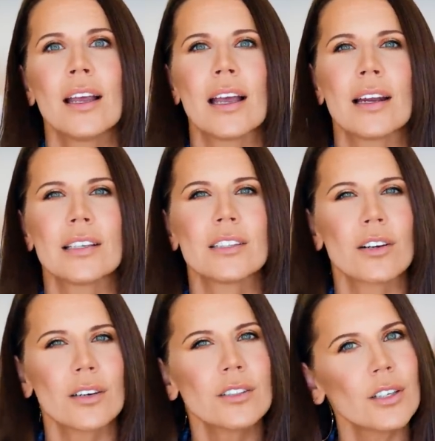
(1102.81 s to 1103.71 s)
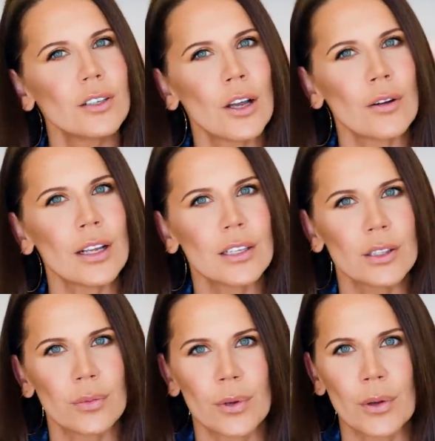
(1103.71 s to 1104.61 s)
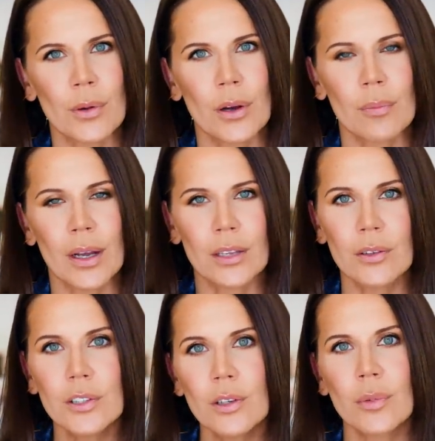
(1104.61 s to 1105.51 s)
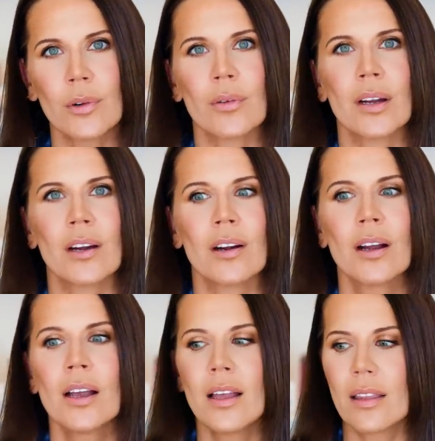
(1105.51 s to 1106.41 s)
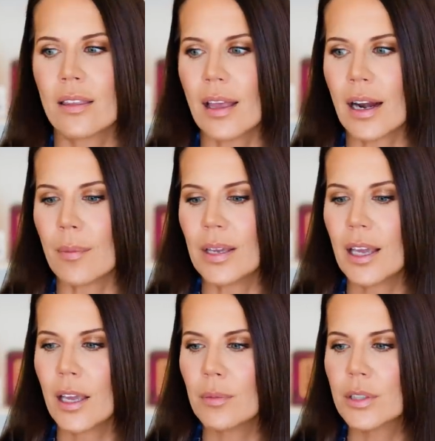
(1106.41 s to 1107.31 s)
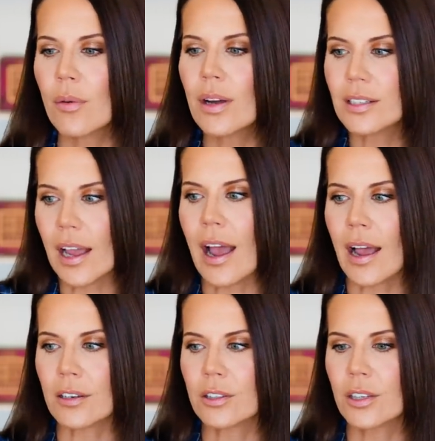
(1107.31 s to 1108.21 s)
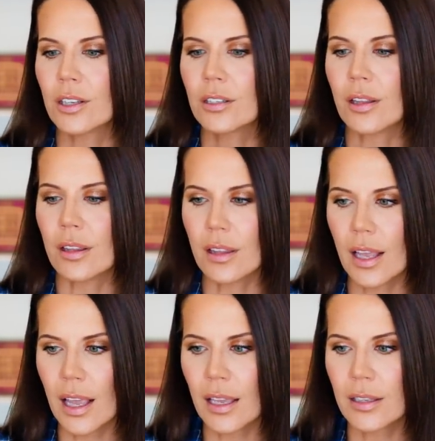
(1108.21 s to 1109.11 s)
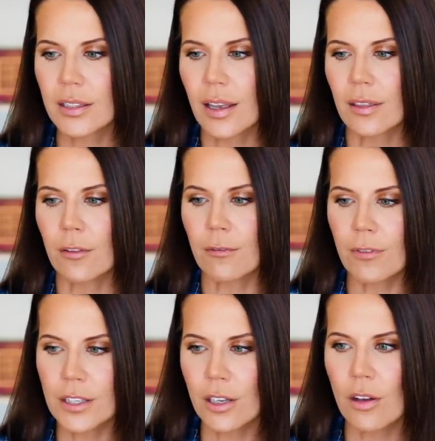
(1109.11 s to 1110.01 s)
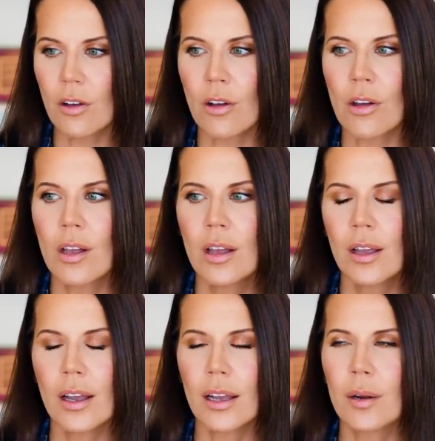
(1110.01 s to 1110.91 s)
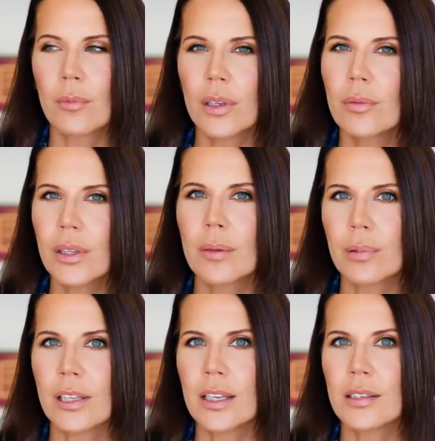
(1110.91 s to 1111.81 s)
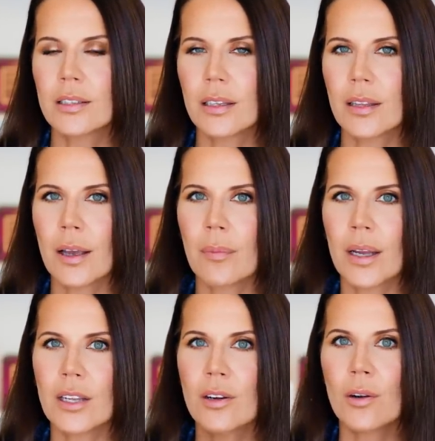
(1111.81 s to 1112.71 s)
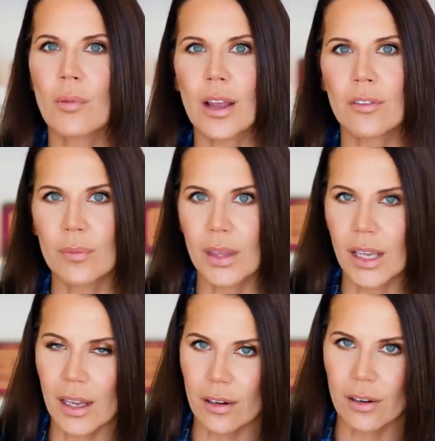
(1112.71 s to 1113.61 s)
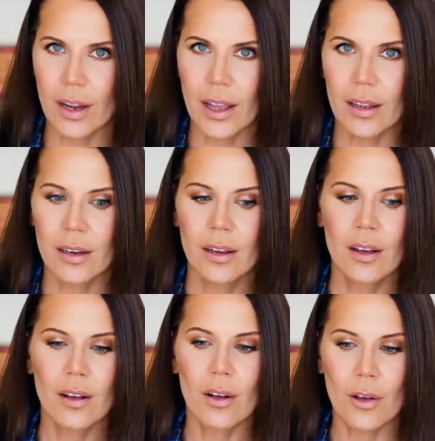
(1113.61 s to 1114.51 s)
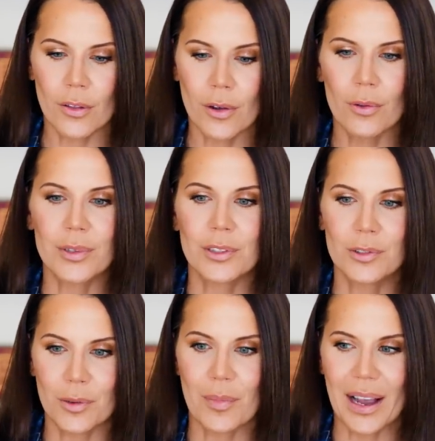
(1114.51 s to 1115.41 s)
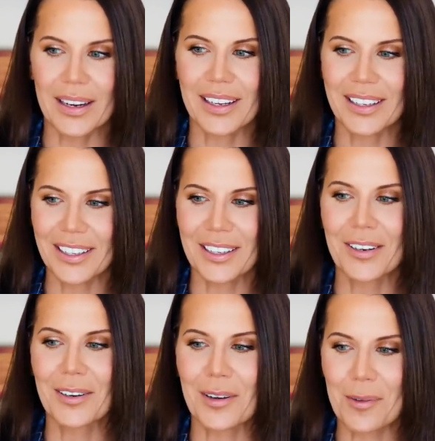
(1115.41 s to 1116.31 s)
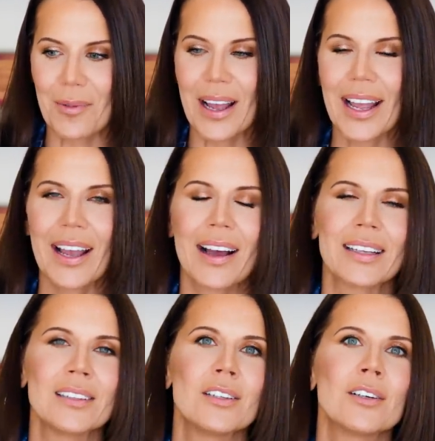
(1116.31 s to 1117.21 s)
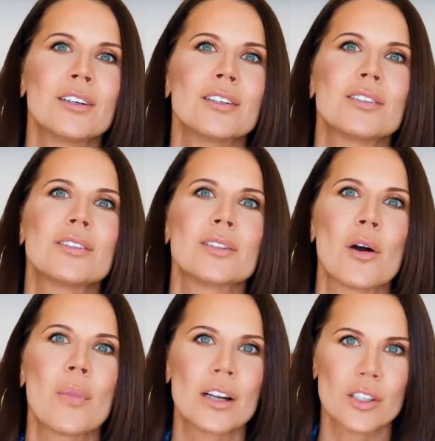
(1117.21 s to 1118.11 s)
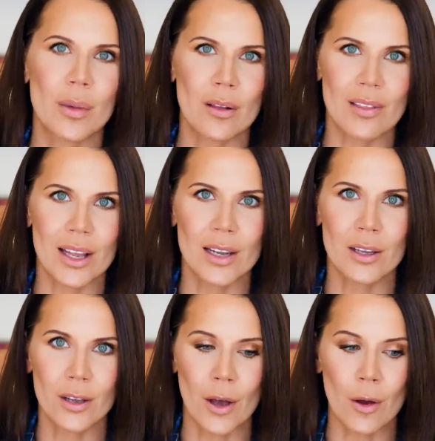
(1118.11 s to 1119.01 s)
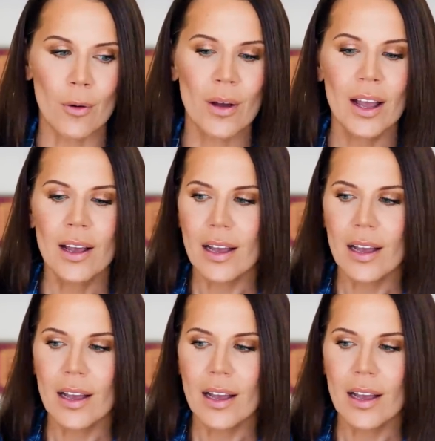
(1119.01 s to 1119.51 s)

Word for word: And I started to notice through my YouTube career that I became so attached to things and the physical. And I'm really, really pleased that my year away from the internet, although it was a dramatic year away, I learned so much about letting go.